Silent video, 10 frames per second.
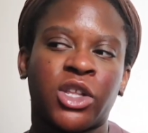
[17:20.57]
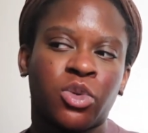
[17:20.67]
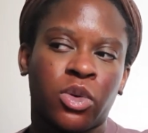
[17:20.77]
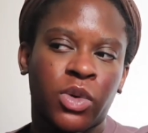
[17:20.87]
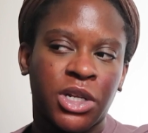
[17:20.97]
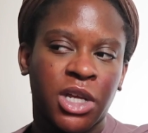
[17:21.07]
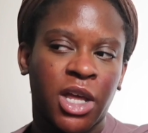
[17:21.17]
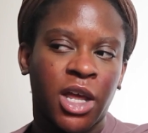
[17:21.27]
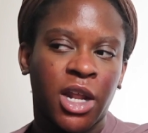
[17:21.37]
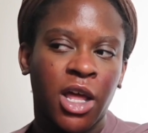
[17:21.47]
That's what we
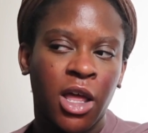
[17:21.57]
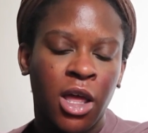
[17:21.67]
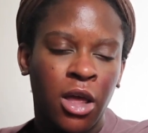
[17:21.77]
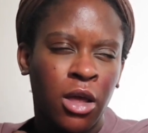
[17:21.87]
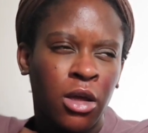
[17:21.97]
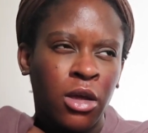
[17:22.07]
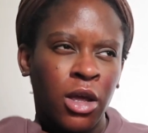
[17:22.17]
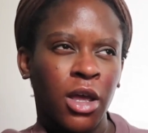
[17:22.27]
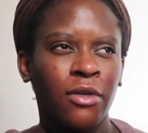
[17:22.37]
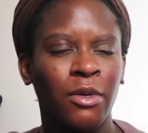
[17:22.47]
did.
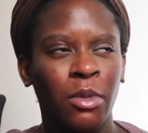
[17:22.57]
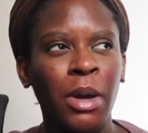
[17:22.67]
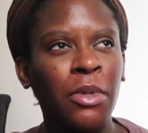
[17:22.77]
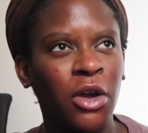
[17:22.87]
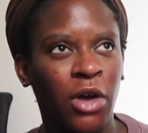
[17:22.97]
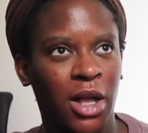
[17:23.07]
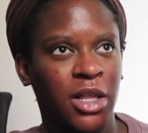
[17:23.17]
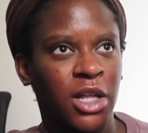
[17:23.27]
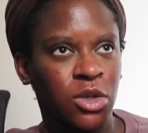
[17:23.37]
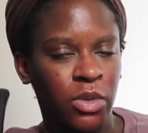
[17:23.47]
If I'm remembering
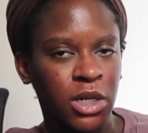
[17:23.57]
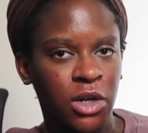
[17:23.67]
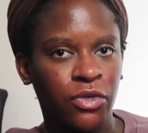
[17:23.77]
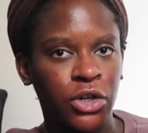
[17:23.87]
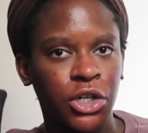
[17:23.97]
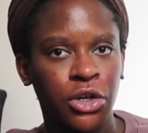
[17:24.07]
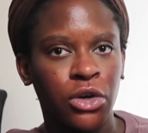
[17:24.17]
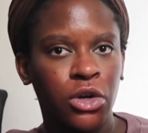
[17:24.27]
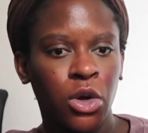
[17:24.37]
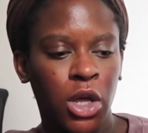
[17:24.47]
correctly, that's what we did for
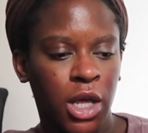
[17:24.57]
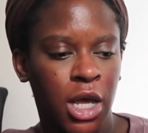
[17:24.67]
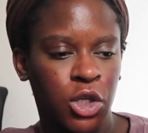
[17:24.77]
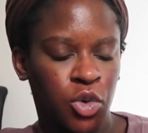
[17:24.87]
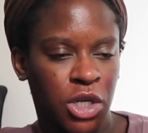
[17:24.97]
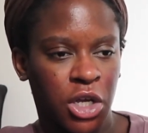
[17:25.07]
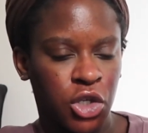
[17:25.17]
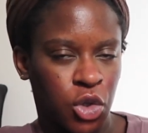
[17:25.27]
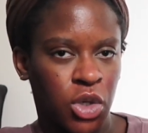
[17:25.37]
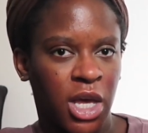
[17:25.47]
Jude. His was like a
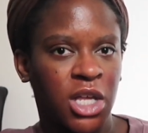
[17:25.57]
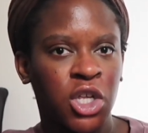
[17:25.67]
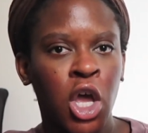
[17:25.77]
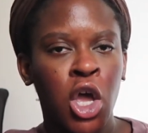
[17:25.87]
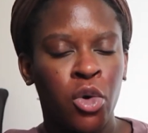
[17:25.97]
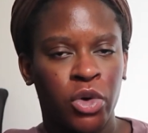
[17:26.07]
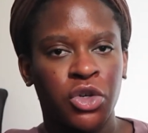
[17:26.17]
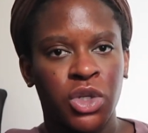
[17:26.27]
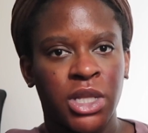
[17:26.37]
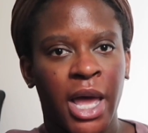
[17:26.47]
suitcase, which
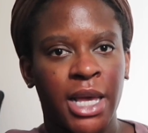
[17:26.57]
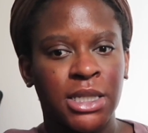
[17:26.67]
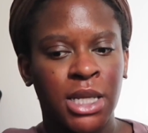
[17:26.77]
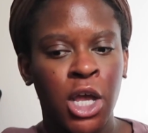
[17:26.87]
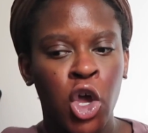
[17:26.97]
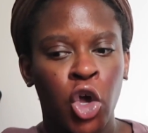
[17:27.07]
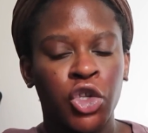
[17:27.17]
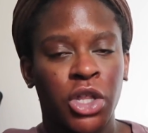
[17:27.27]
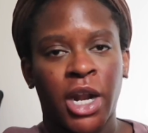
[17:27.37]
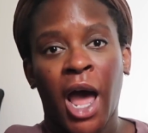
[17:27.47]
is nice
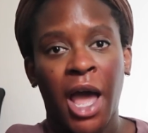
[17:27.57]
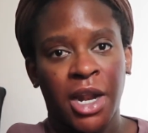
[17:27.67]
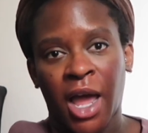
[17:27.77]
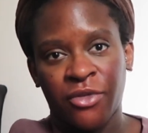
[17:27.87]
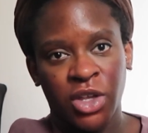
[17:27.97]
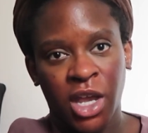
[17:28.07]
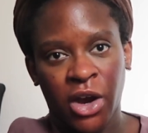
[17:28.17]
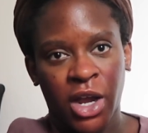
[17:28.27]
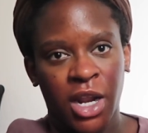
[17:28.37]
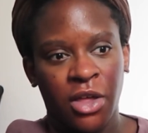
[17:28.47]
so that I didn't have to
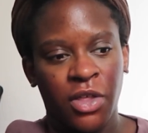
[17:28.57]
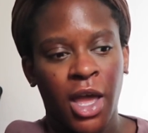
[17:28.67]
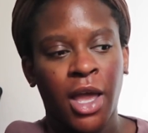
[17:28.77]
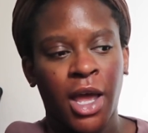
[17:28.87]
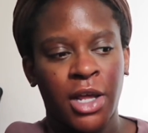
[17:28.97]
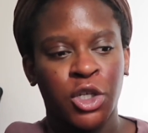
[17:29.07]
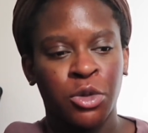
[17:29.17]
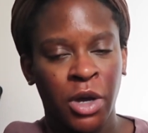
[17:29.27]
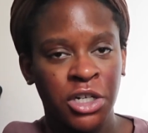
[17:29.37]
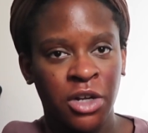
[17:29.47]
carry anything. And
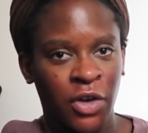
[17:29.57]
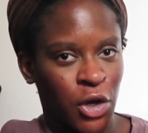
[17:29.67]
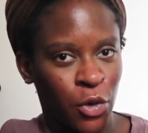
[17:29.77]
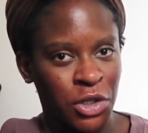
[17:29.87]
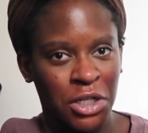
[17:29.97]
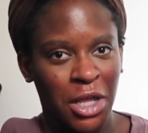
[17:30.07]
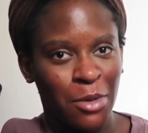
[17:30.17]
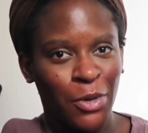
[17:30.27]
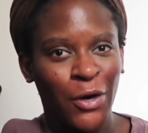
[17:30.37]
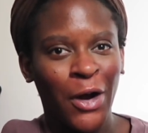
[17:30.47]
especially if I go into
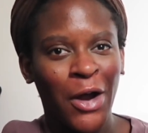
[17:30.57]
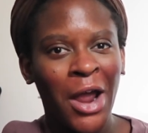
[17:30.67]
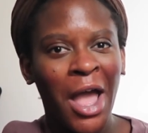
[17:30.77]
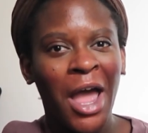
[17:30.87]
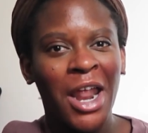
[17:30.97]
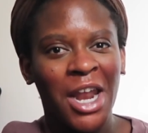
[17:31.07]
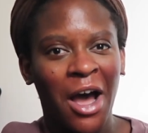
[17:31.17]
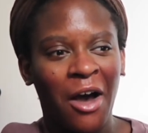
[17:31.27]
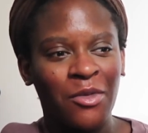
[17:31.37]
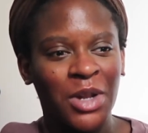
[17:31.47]
labor,
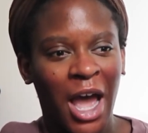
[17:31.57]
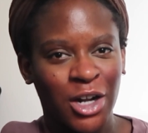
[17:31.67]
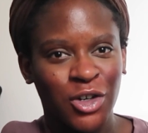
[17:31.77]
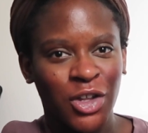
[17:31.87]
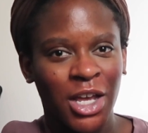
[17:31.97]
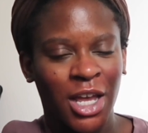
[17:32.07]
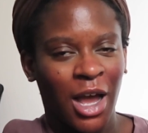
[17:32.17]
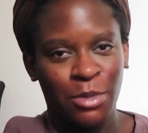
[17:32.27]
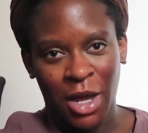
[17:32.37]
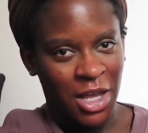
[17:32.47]

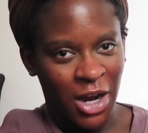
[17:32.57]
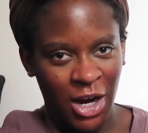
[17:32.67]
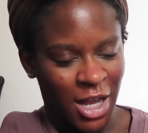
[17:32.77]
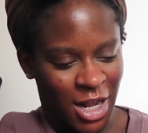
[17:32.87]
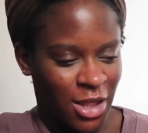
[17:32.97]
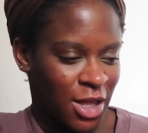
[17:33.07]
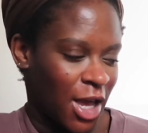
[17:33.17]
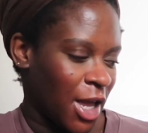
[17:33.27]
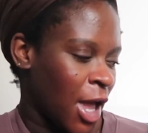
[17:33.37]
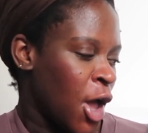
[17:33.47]
naturally, I'm not carrying
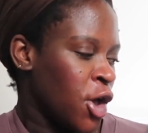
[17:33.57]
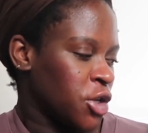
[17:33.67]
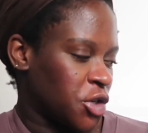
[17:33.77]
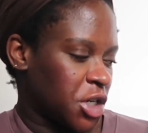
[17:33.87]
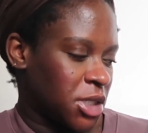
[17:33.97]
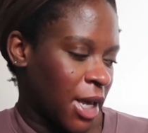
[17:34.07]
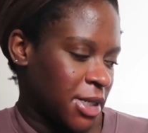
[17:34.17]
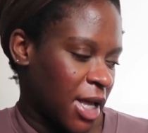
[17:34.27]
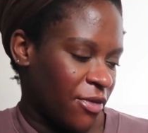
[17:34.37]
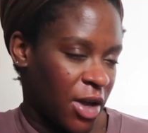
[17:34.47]
anything. So it's just
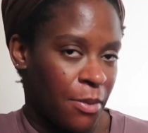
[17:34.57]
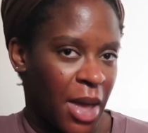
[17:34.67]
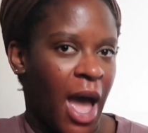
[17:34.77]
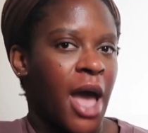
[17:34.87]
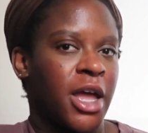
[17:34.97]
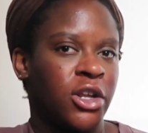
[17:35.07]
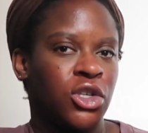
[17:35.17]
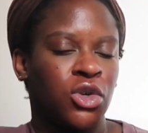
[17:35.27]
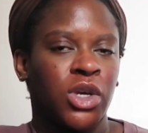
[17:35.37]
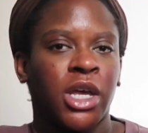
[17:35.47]
nice to have like a bag and a
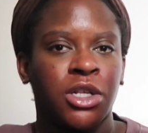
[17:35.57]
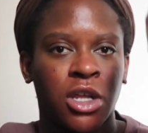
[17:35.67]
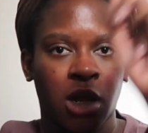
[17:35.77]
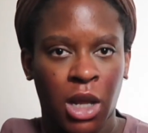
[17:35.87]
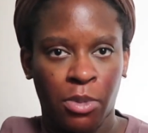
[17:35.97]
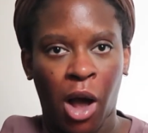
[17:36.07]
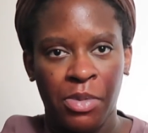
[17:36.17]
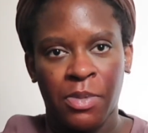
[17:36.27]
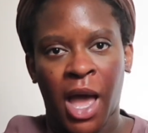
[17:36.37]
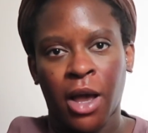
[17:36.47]
suitcase and you can like
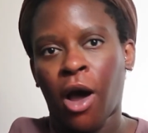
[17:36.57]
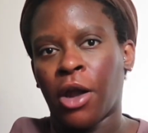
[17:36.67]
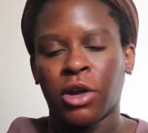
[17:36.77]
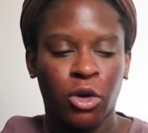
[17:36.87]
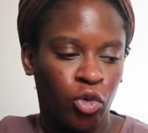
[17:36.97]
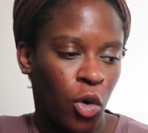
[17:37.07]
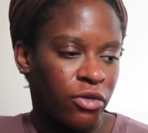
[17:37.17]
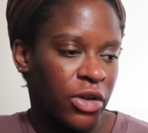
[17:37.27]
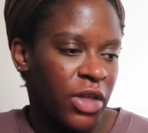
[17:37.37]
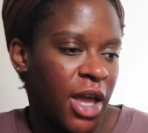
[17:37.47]
pop the bag on and like roll
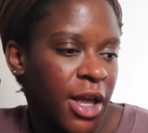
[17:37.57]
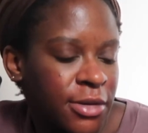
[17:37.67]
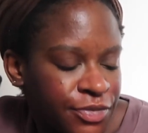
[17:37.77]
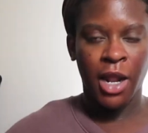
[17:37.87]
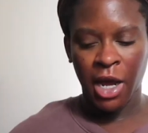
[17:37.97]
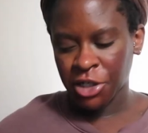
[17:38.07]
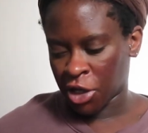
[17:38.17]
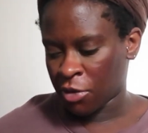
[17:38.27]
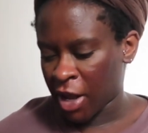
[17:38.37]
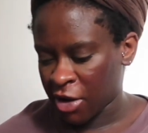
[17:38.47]
everything. And
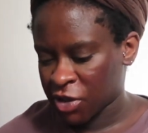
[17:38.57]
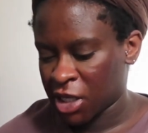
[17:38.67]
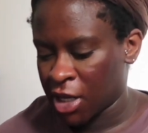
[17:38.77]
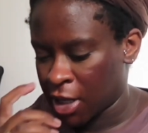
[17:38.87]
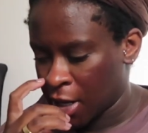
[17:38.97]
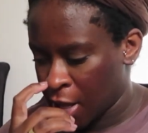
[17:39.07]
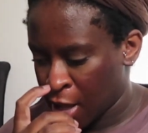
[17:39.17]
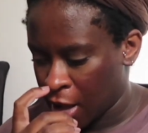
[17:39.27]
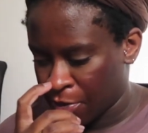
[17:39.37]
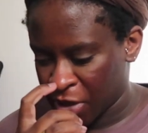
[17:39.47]
actually, you might have seen
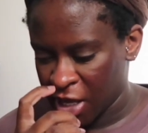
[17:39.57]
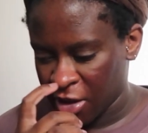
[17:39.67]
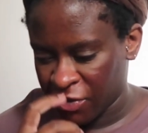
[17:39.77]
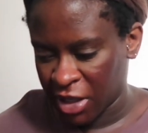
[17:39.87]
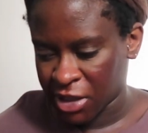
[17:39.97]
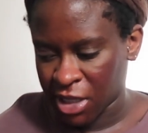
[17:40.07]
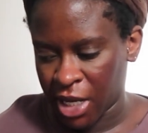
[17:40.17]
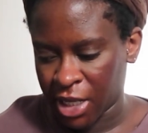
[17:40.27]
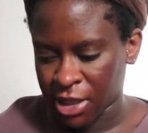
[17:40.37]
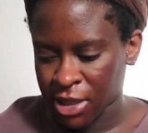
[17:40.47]
a peek of these
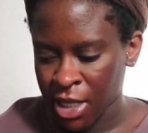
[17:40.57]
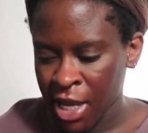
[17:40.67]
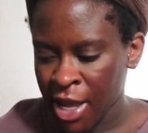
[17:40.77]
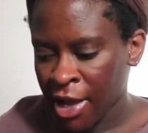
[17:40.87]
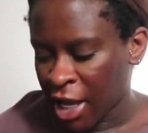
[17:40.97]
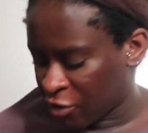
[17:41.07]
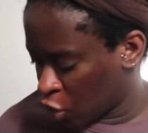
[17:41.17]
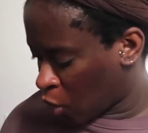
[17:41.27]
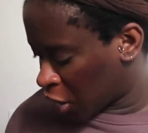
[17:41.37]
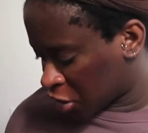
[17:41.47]
things if
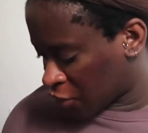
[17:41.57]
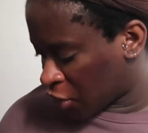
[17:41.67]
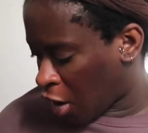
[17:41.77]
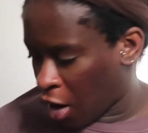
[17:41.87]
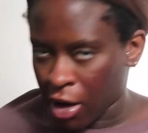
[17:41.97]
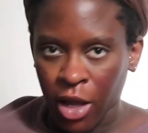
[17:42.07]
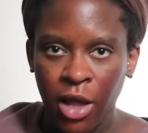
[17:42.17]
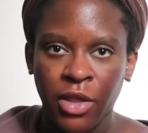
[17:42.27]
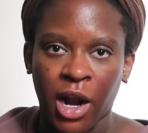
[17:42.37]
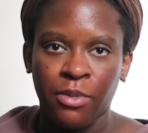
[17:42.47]
you watched the vlog
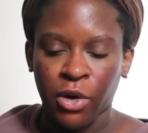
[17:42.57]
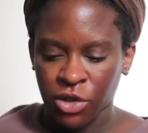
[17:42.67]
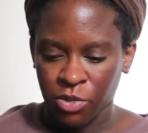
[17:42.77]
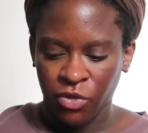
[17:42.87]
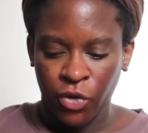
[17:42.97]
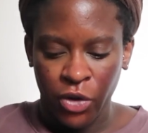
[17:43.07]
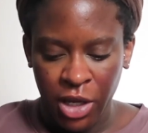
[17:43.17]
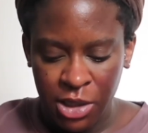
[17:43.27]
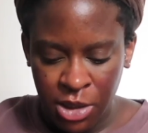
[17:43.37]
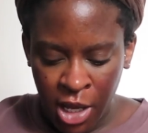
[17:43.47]
that I posted before
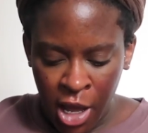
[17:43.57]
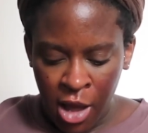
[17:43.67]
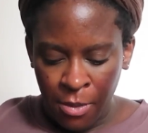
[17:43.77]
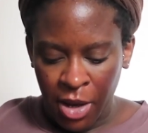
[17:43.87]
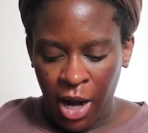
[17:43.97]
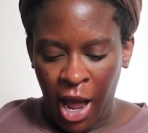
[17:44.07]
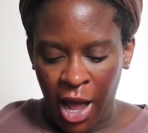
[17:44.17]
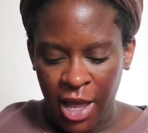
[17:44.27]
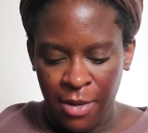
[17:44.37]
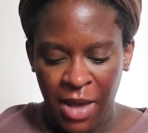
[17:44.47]
this. But
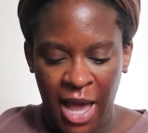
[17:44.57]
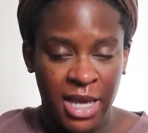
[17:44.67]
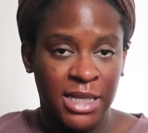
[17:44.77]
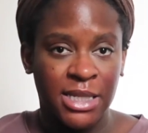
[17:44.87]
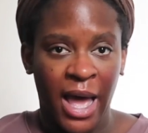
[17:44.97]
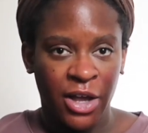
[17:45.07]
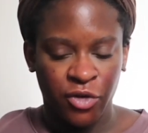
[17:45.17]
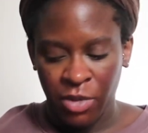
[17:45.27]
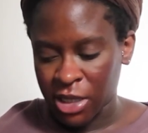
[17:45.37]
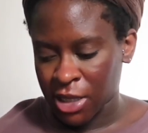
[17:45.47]
I am packing snacks
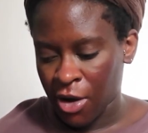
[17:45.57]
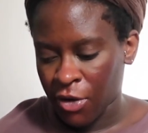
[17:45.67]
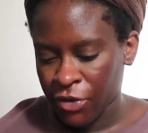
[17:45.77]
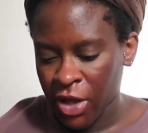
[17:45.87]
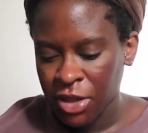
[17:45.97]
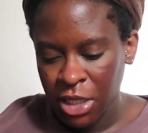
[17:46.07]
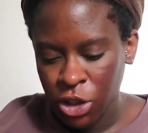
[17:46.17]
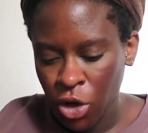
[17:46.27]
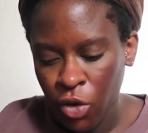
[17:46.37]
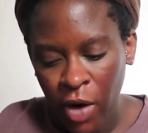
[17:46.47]
for myself.
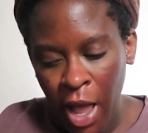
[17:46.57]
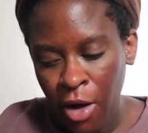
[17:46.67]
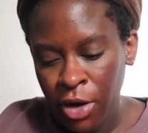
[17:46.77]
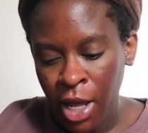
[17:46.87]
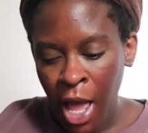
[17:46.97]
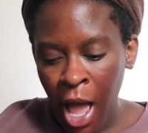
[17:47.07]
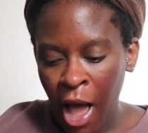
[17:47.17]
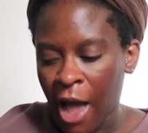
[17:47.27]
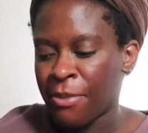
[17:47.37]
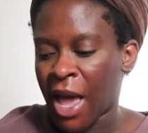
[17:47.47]
This go around,
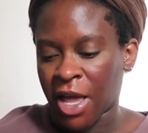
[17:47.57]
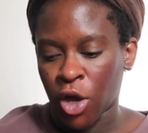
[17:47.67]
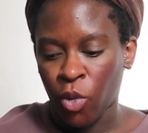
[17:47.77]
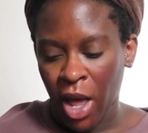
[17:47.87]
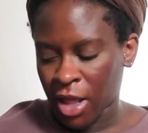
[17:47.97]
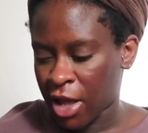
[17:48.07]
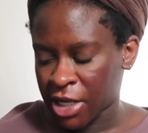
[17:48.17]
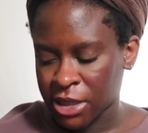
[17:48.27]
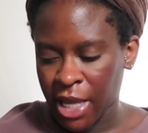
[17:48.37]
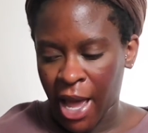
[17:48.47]
I'm packing quite a lot
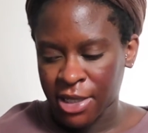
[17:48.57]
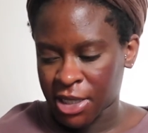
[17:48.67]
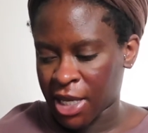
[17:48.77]
of snacks.